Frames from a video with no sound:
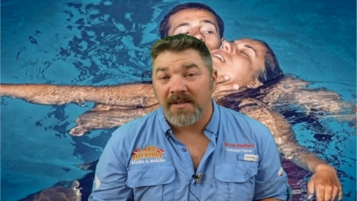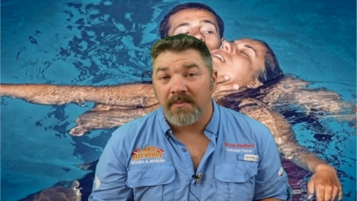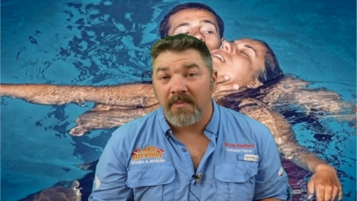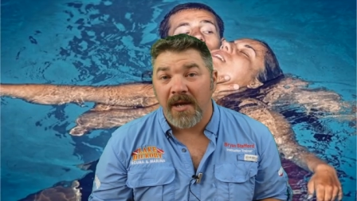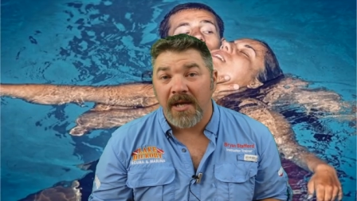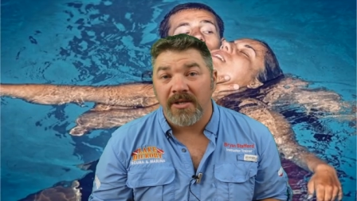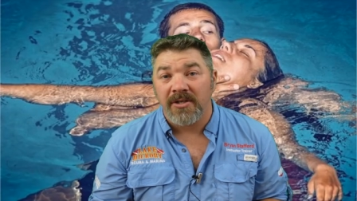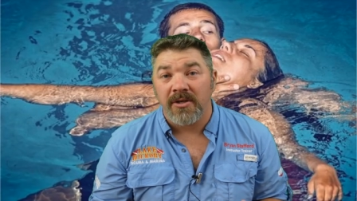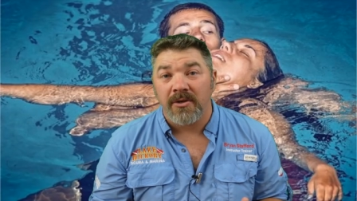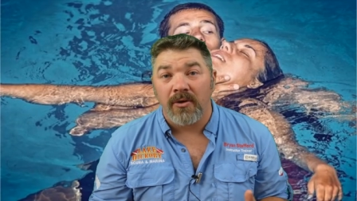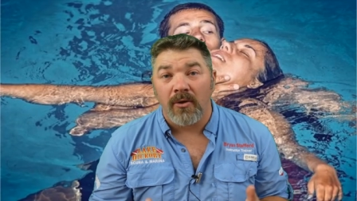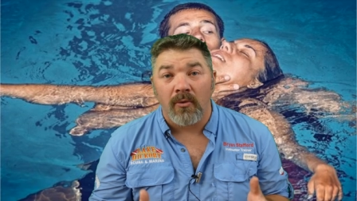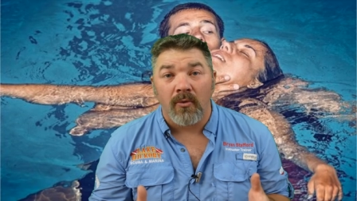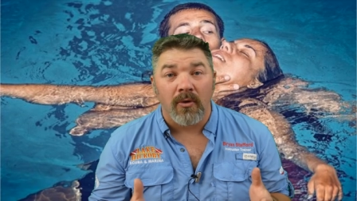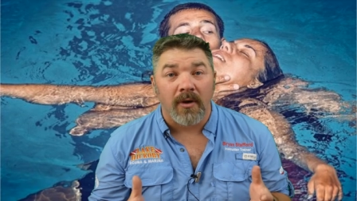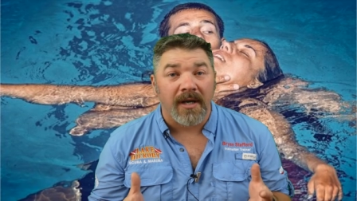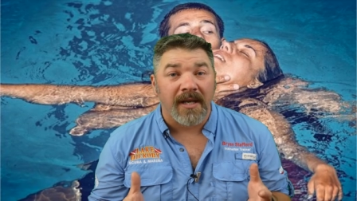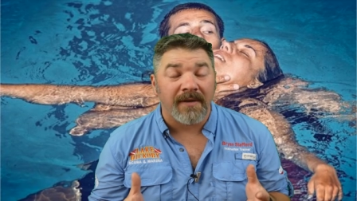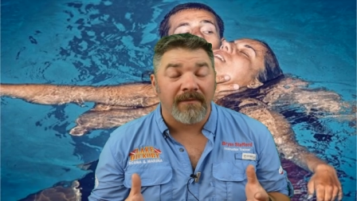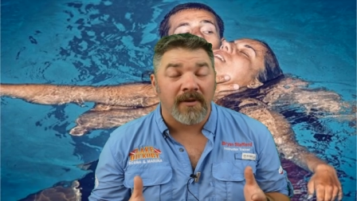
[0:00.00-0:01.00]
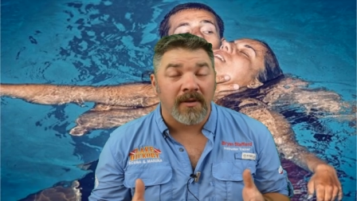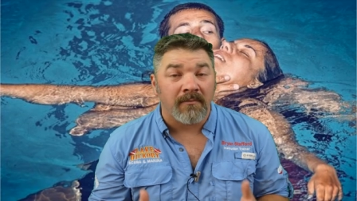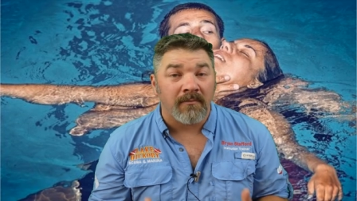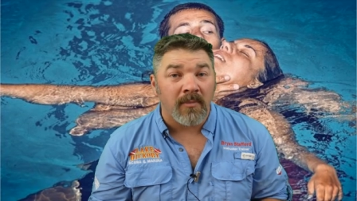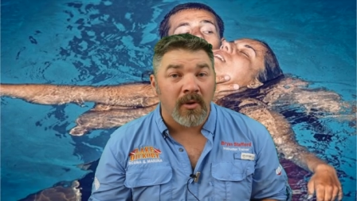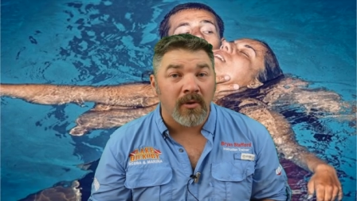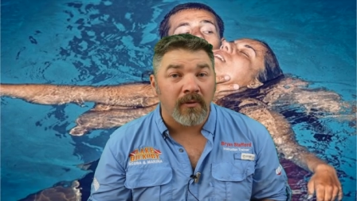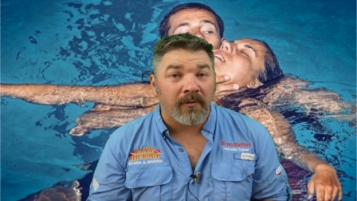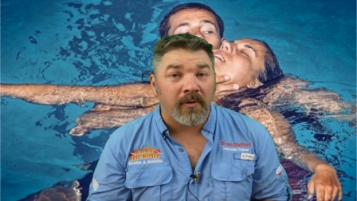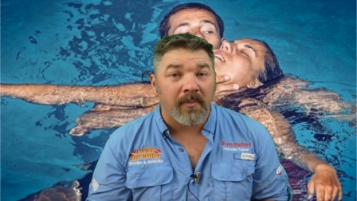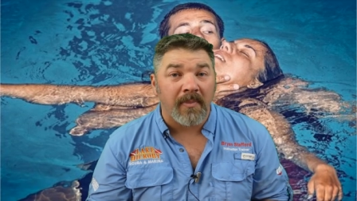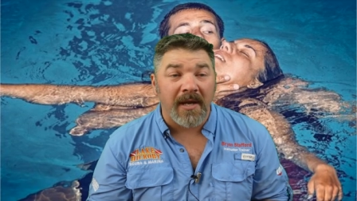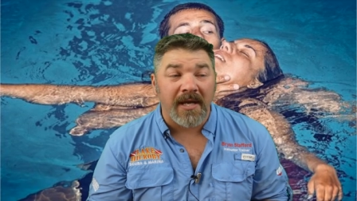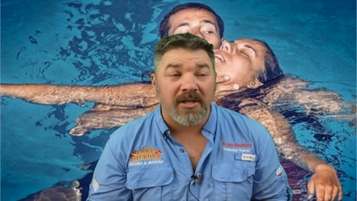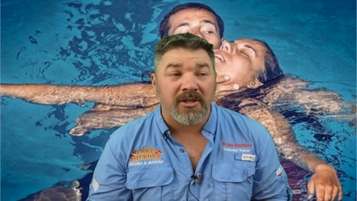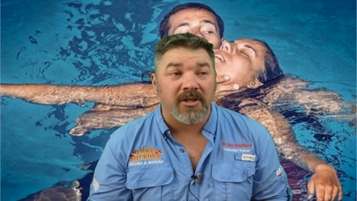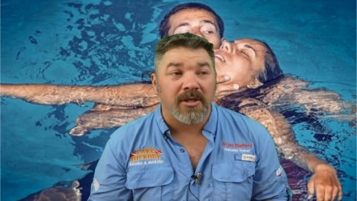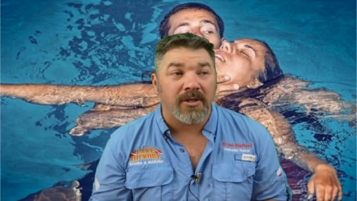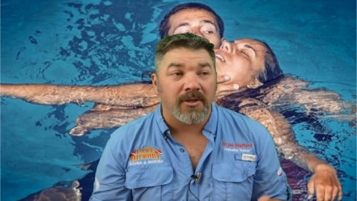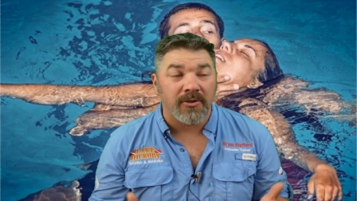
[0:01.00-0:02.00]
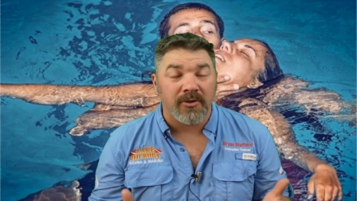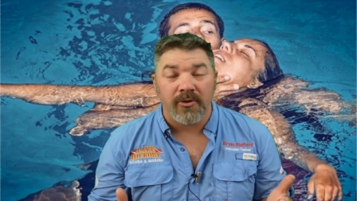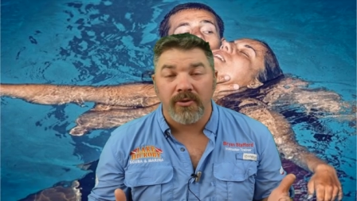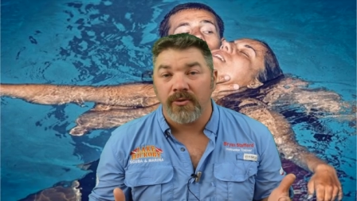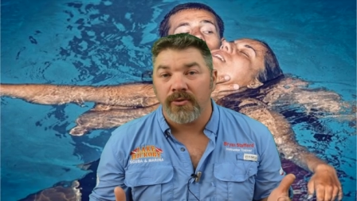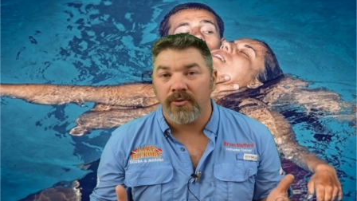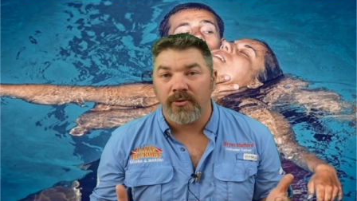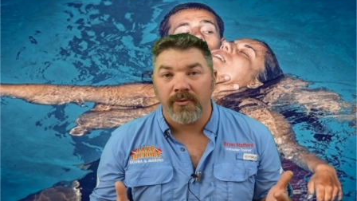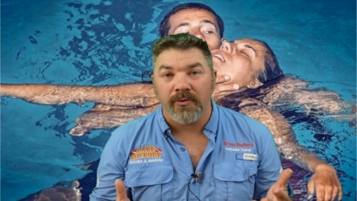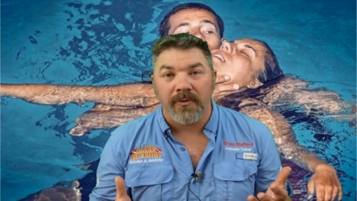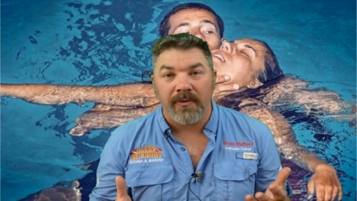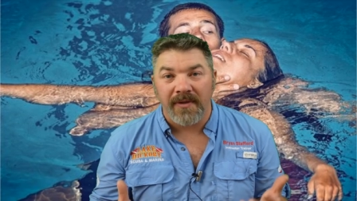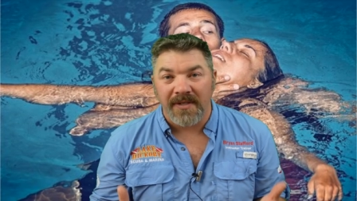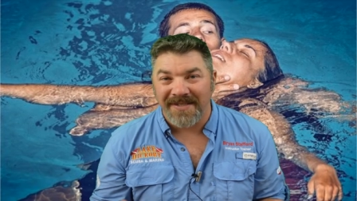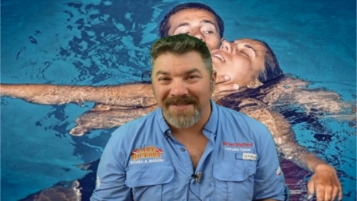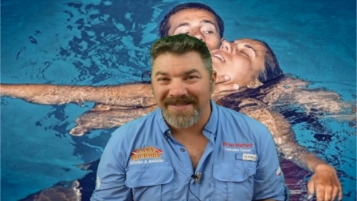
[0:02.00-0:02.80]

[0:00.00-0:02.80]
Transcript: a patient or even move the patient due to the